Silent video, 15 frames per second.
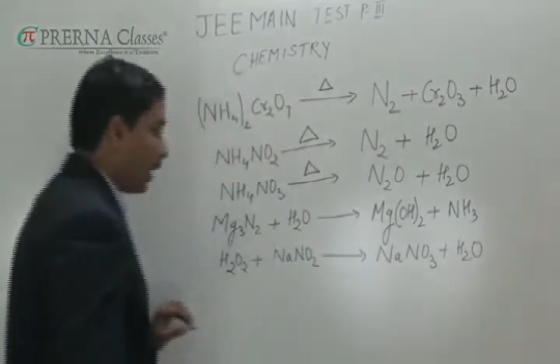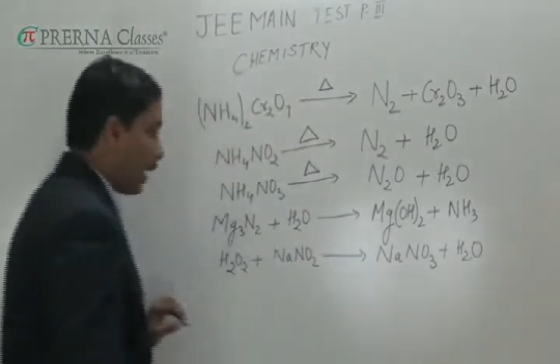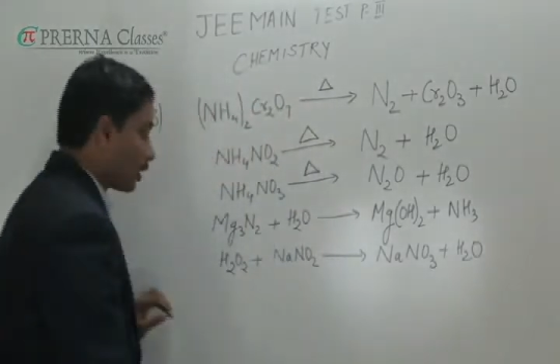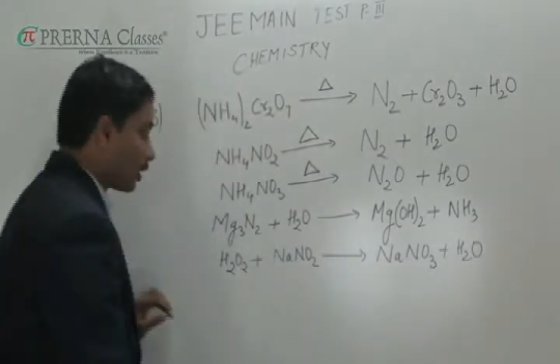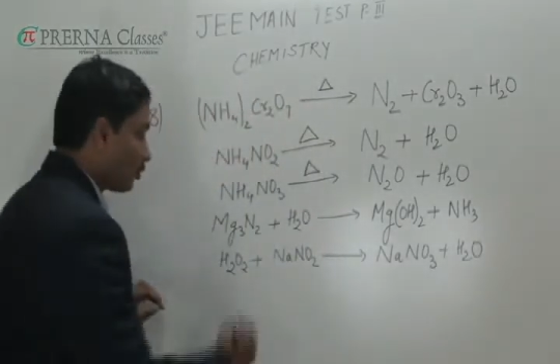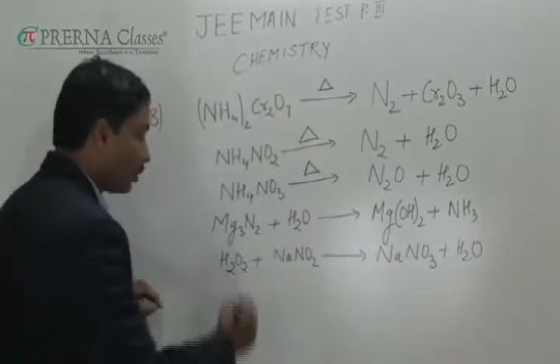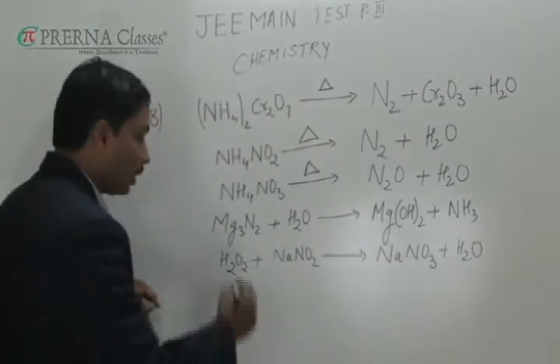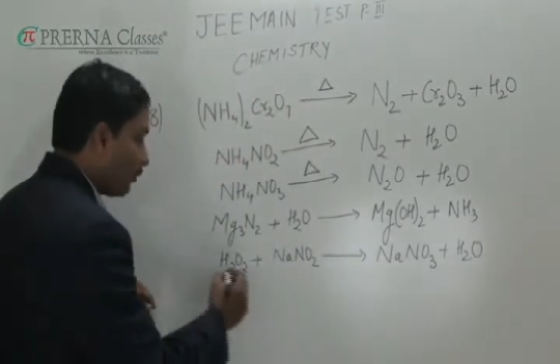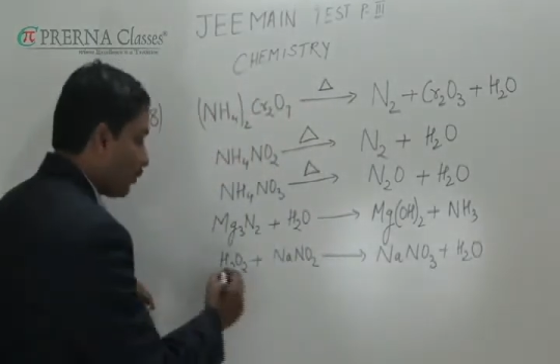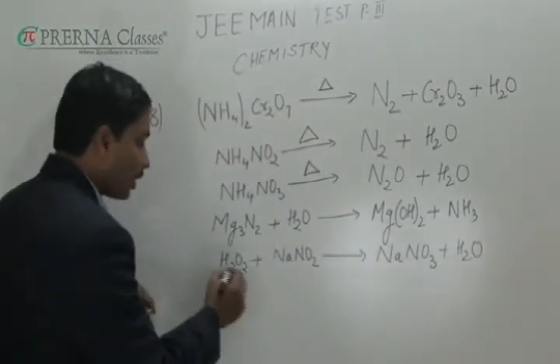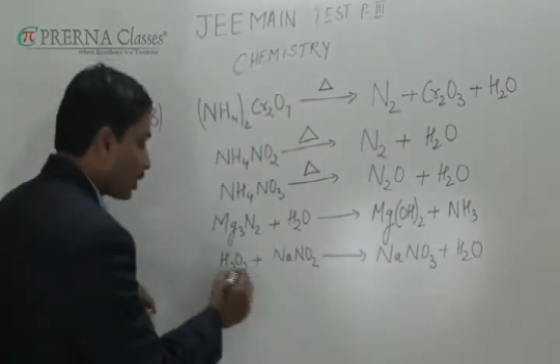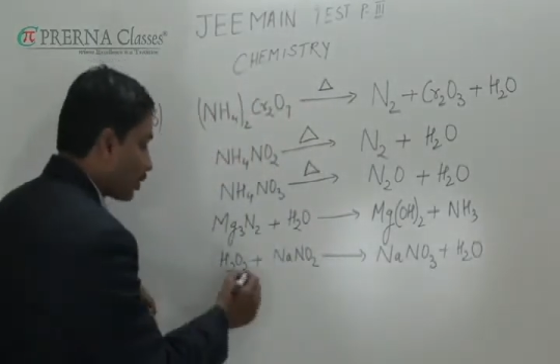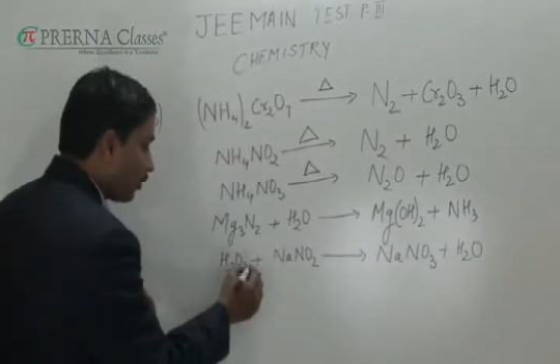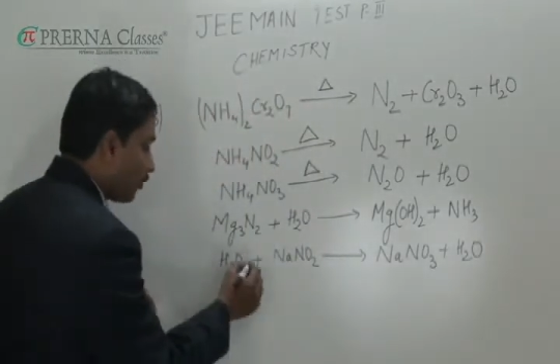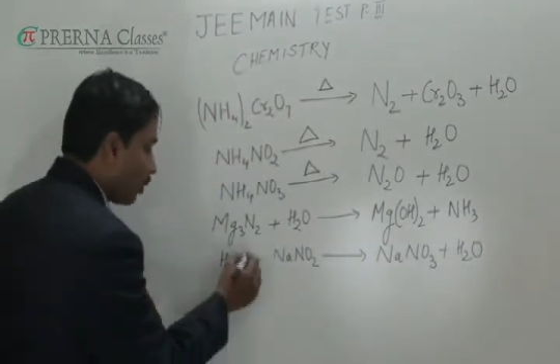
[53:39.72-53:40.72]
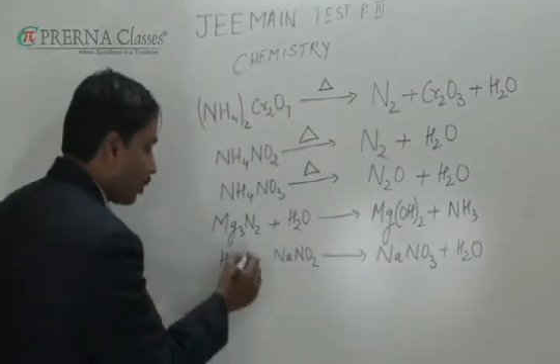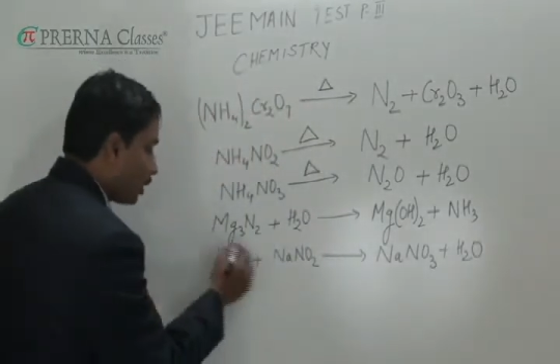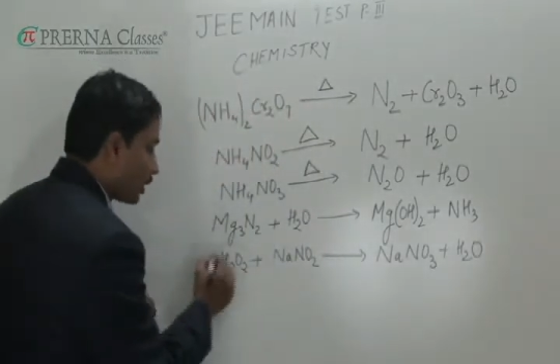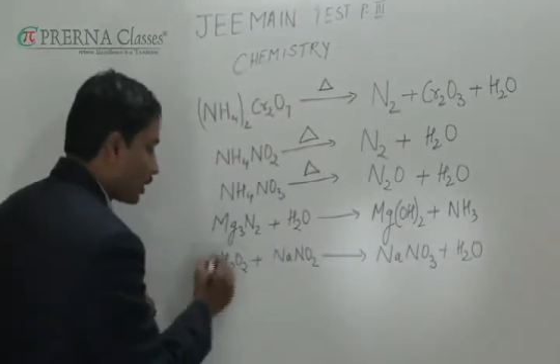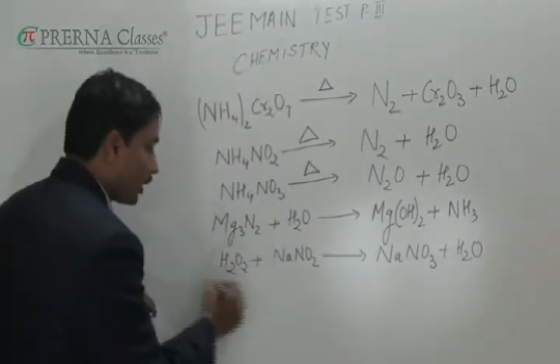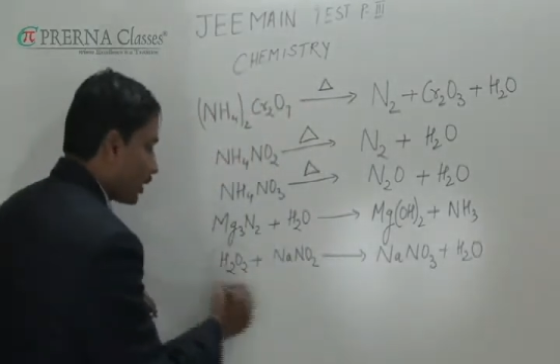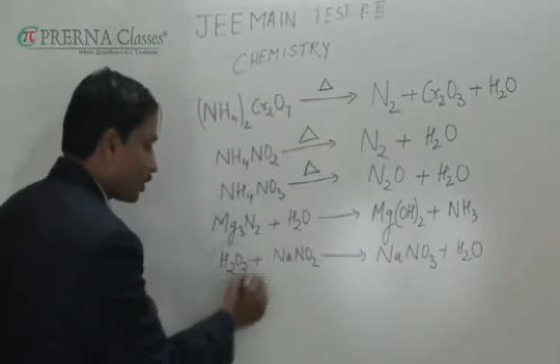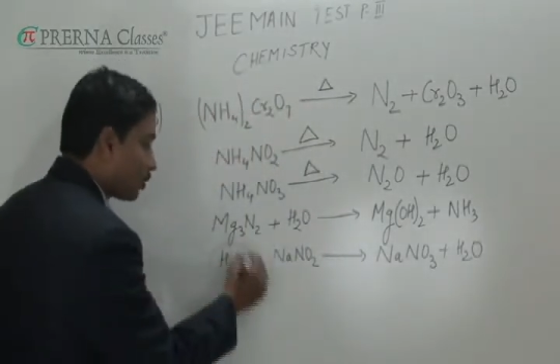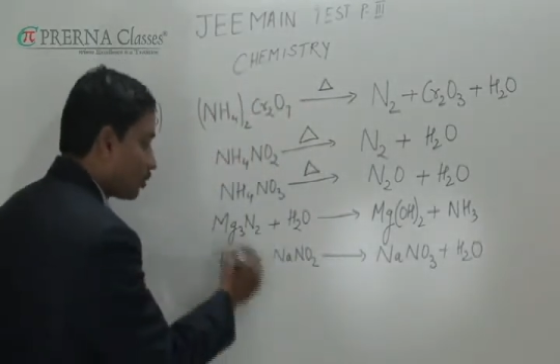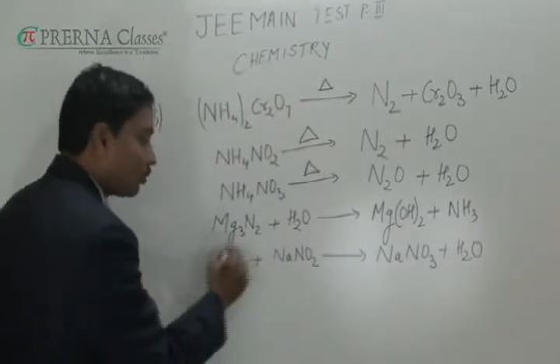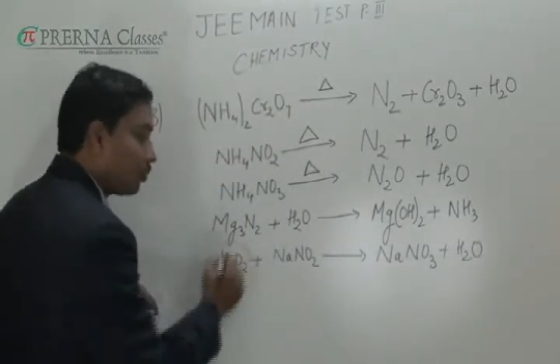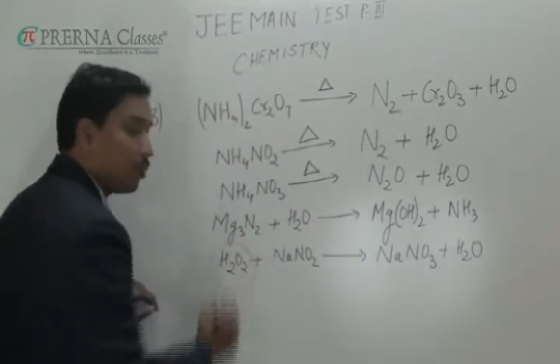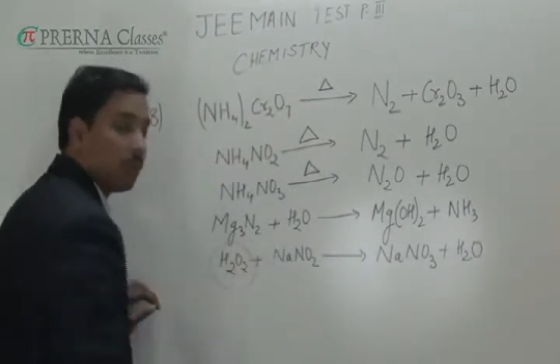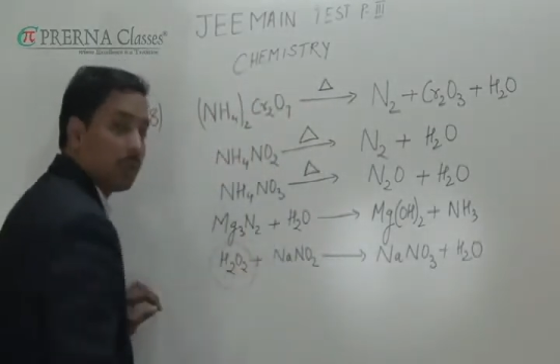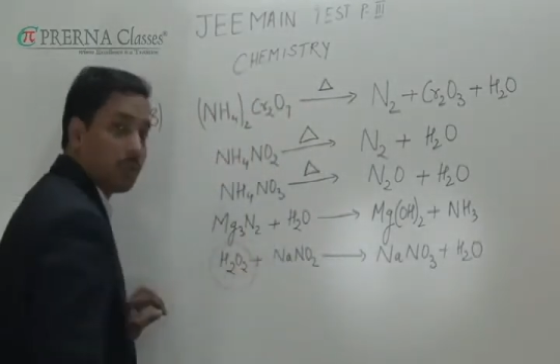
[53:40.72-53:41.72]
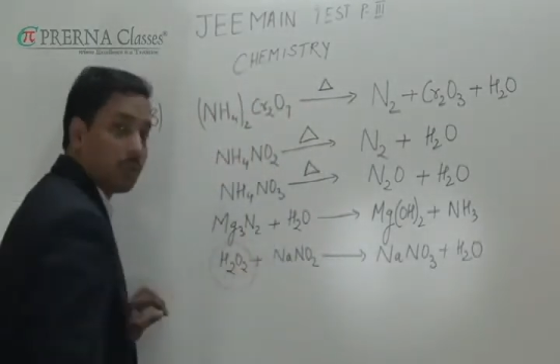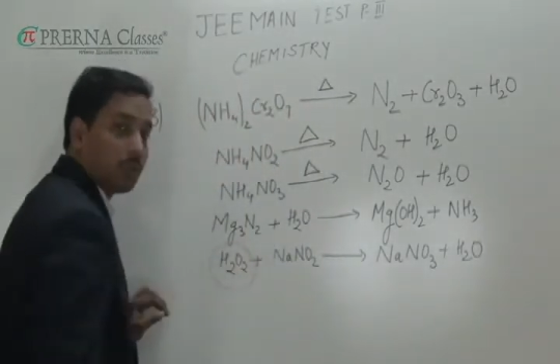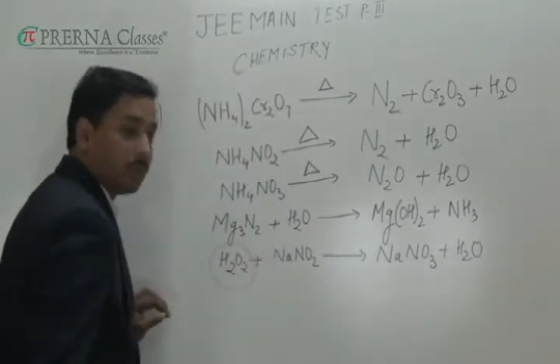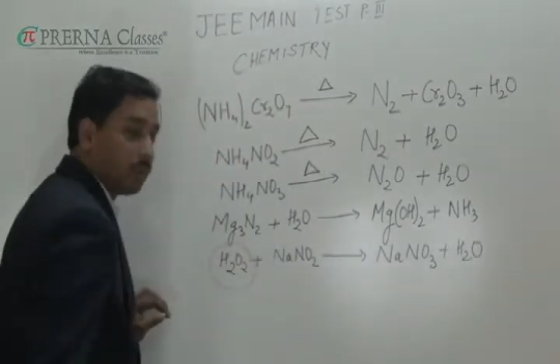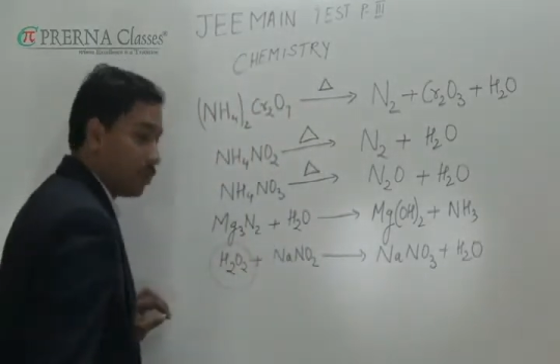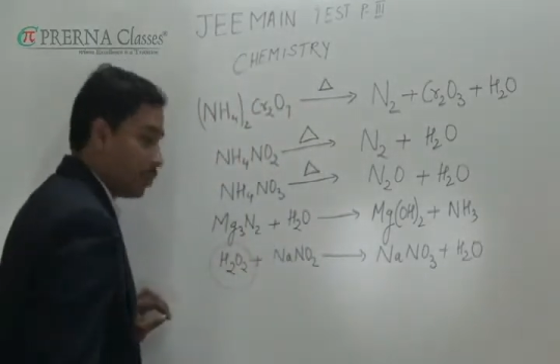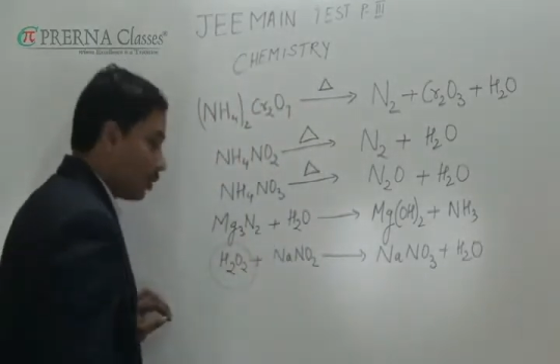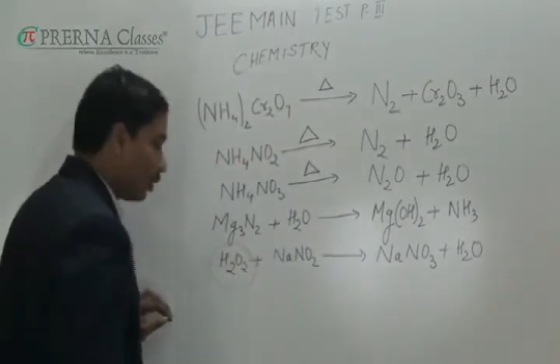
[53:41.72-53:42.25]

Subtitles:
Actually, first of all, this H2O2